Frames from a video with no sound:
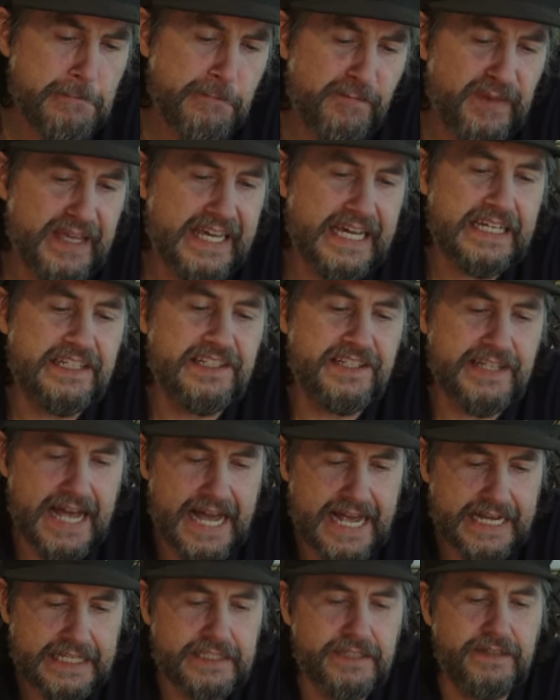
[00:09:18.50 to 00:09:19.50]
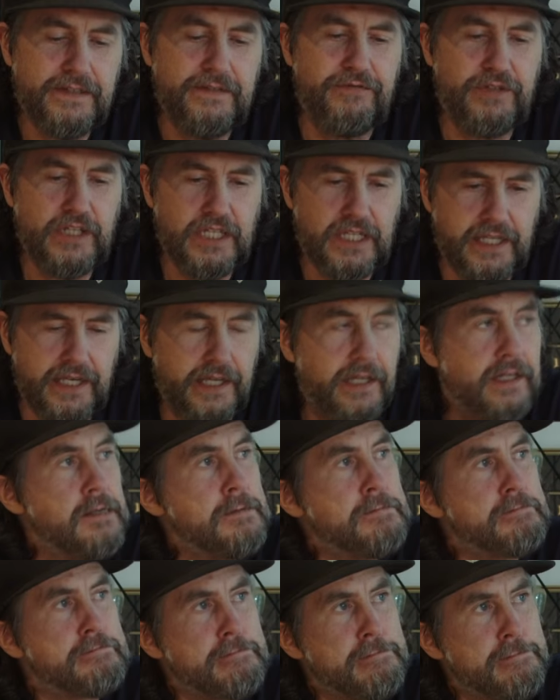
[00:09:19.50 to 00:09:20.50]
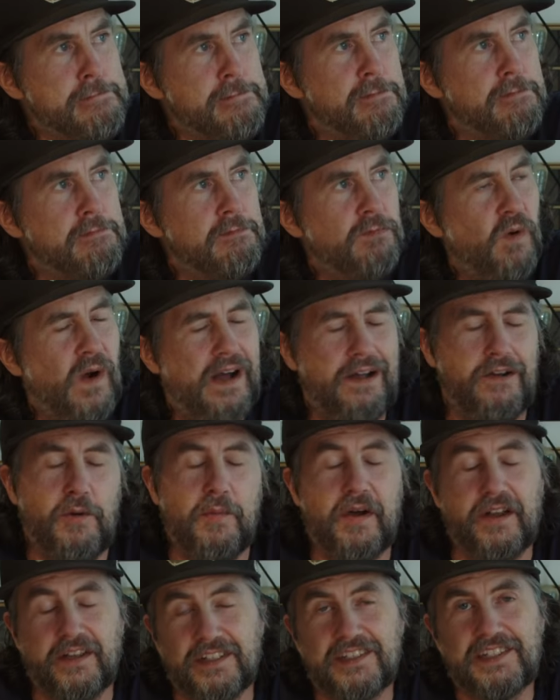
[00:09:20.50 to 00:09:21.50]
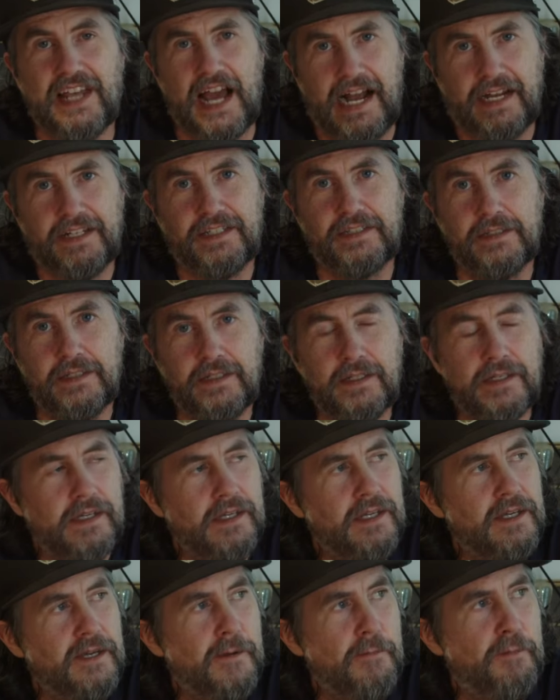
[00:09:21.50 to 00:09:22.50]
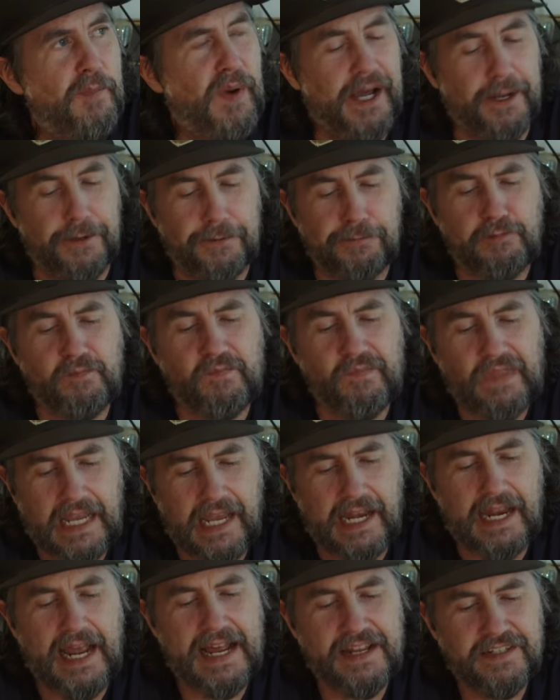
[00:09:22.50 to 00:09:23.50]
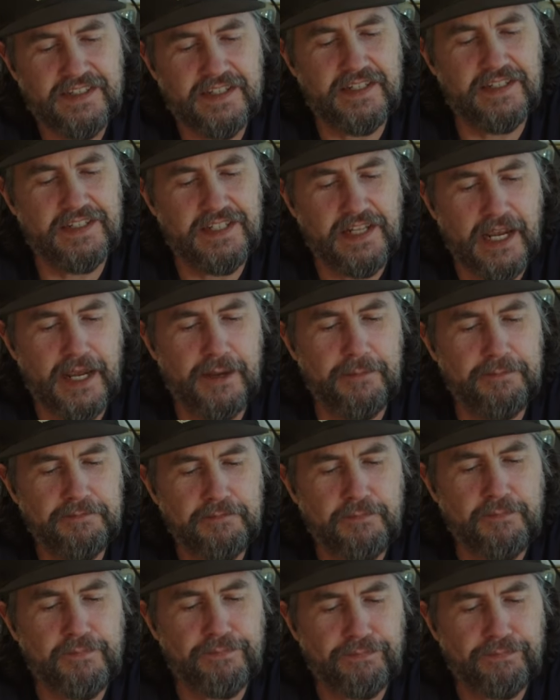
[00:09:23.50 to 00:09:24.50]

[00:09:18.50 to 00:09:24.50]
exact feeling, well, I don't know about exact, but it has the same,